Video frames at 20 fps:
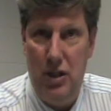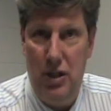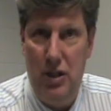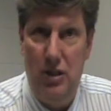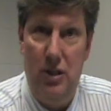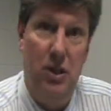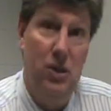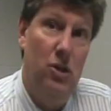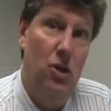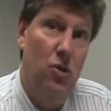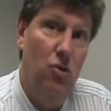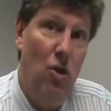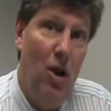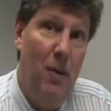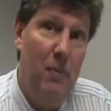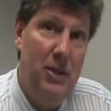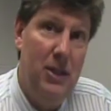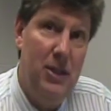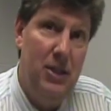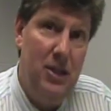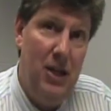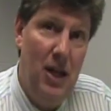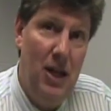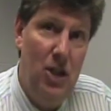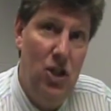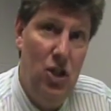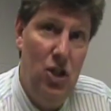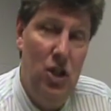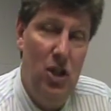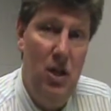Is this a
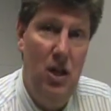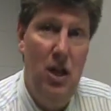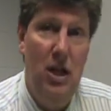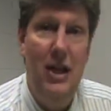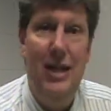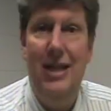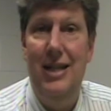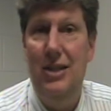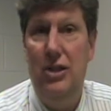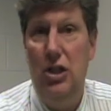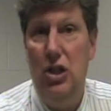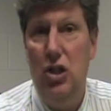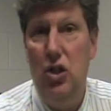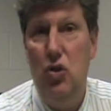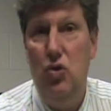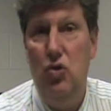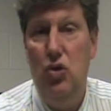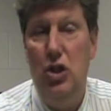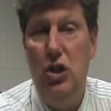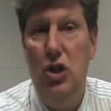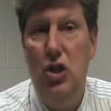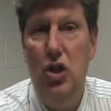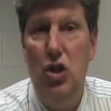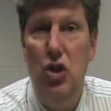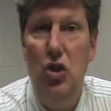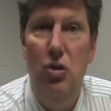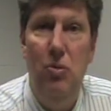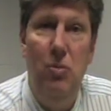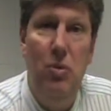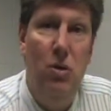dramatization? Is it using
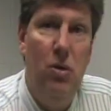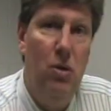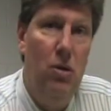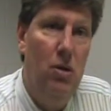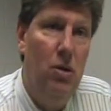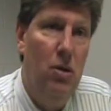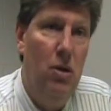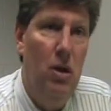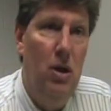humor?